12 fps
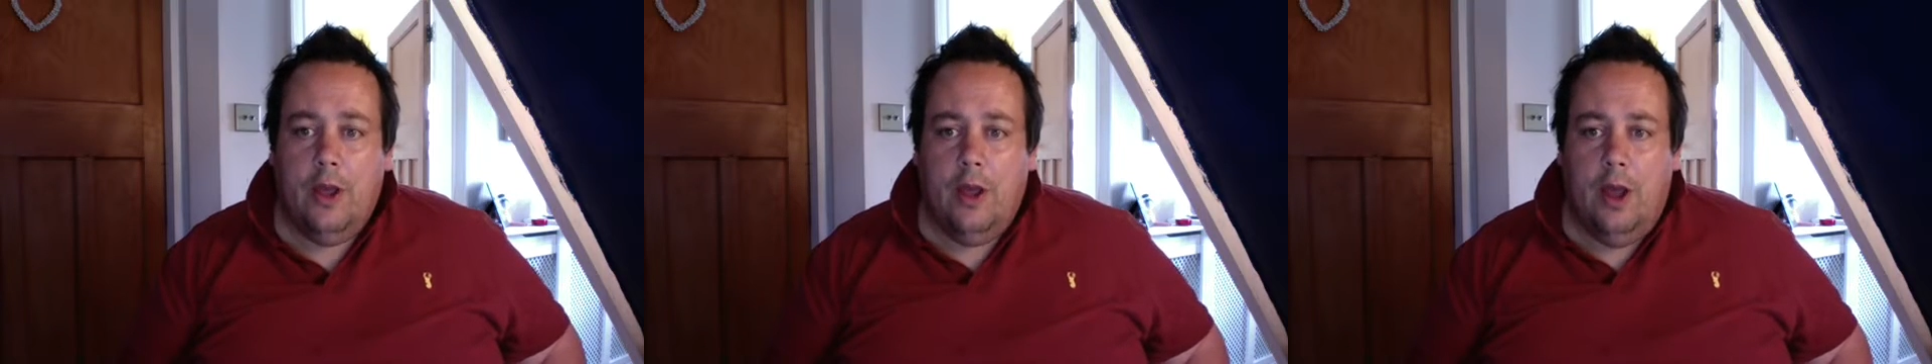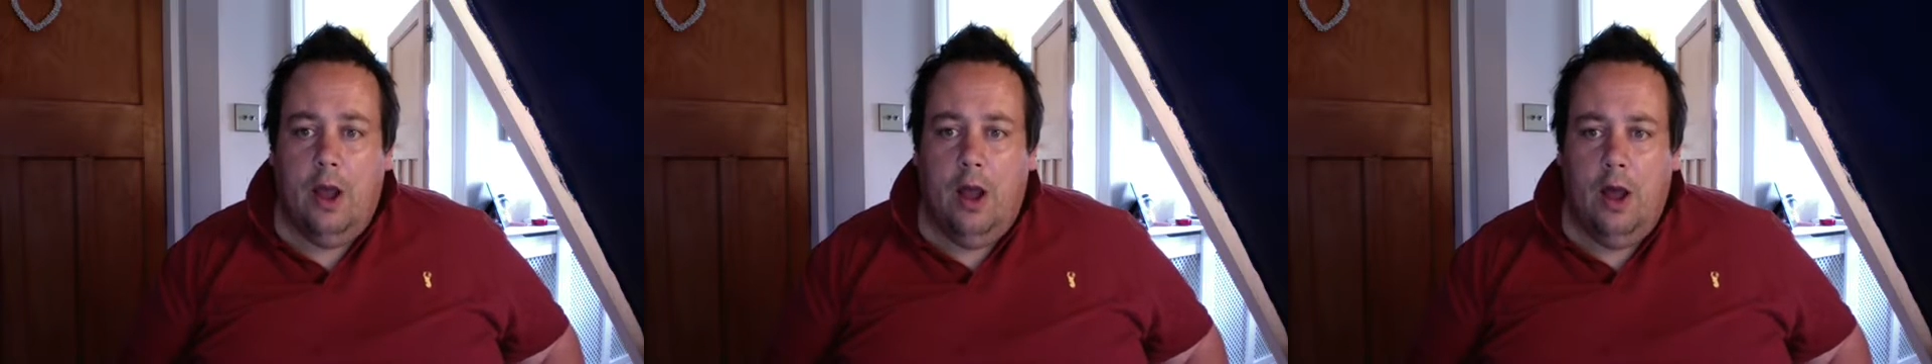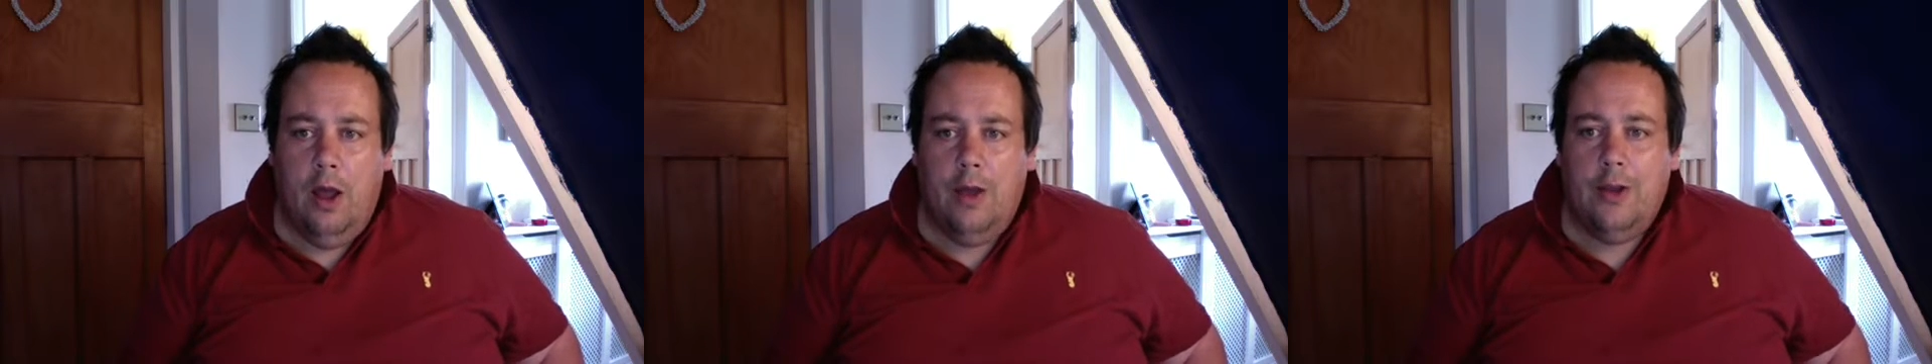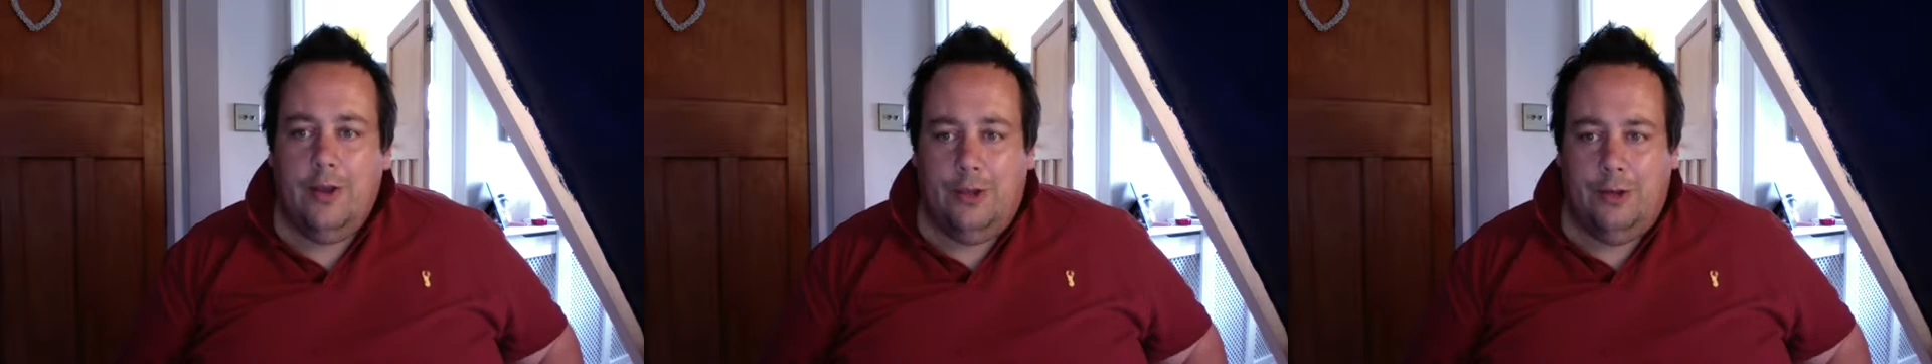Ah,
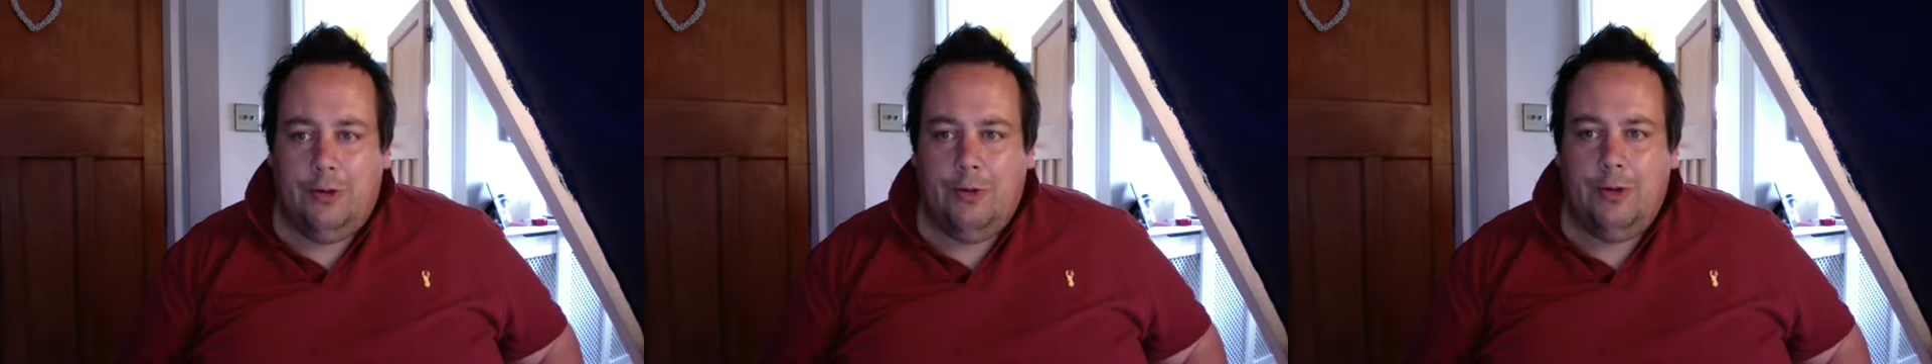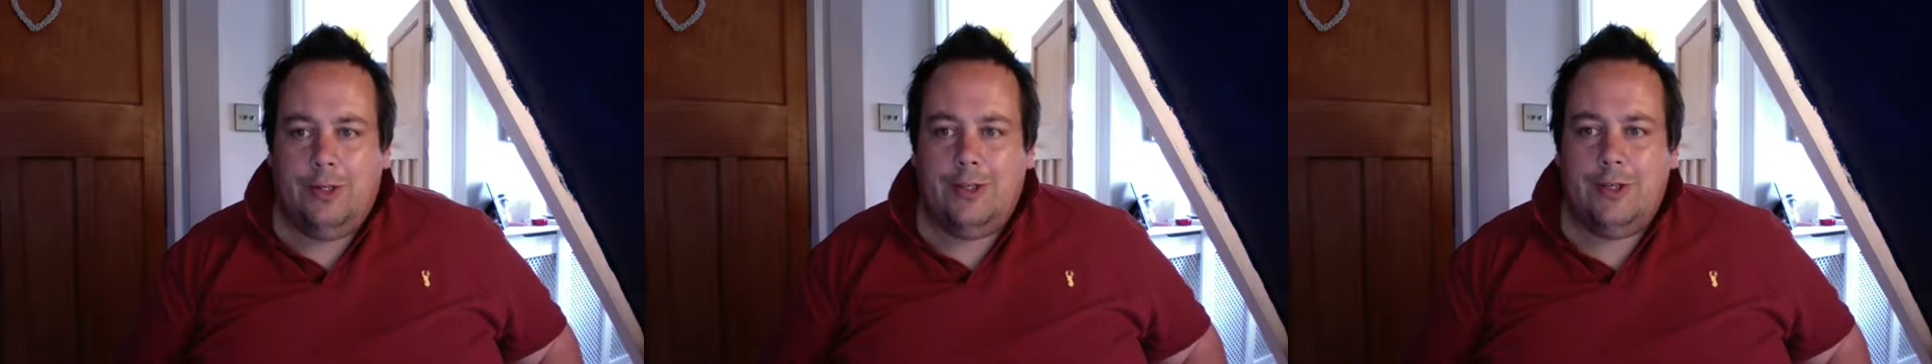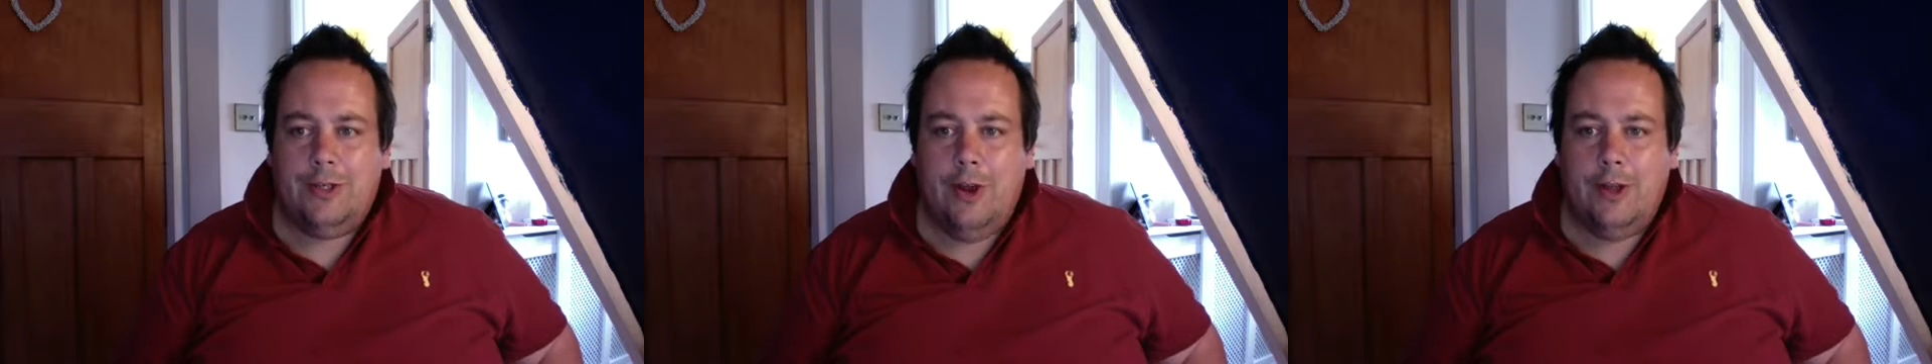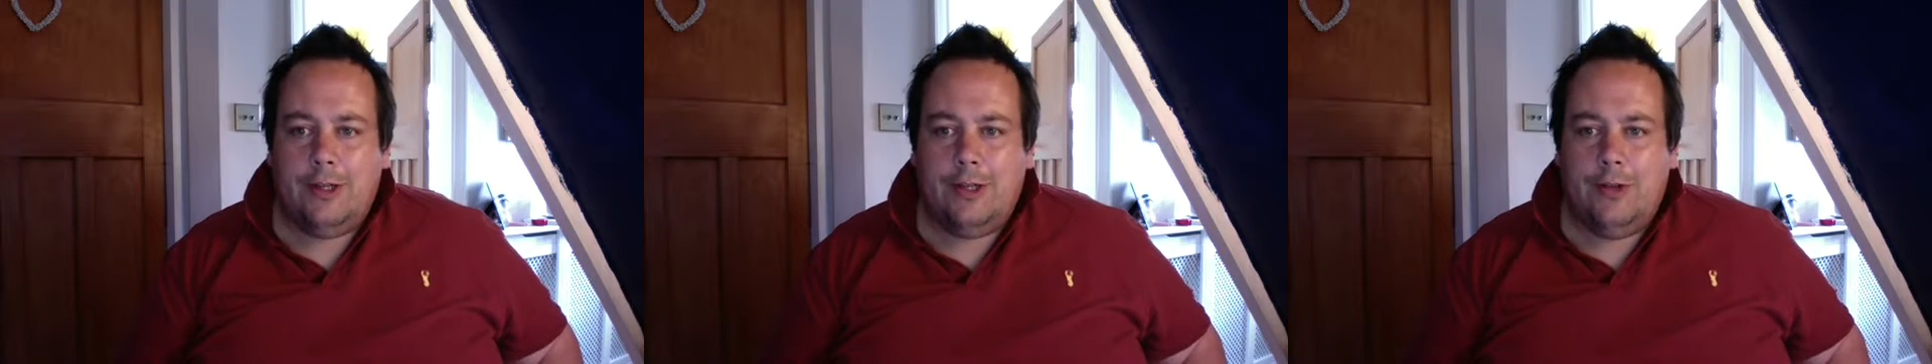you're going to the
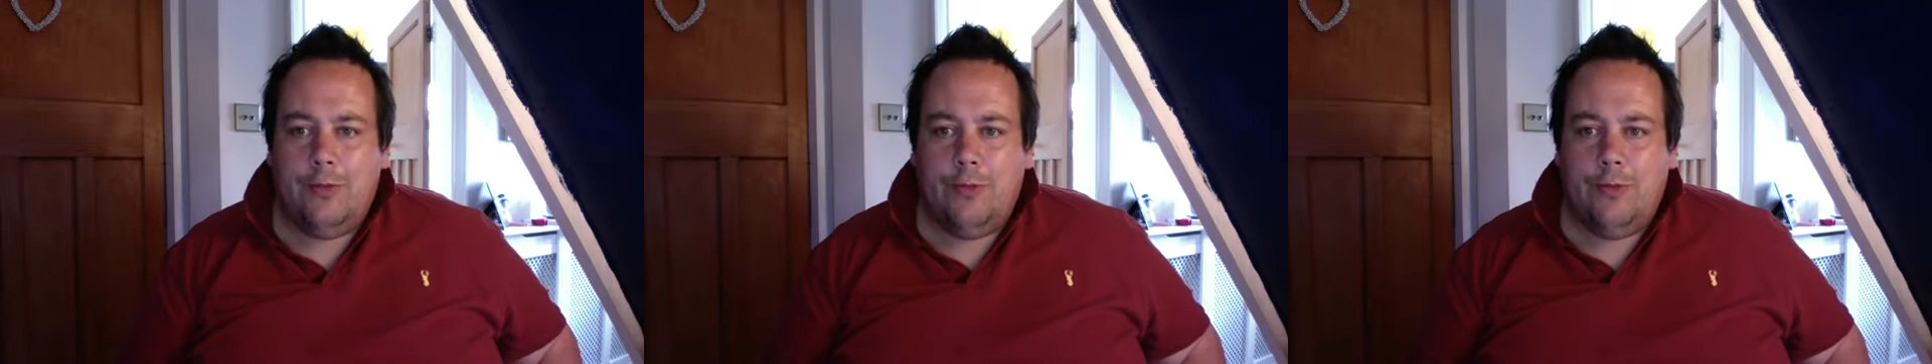science club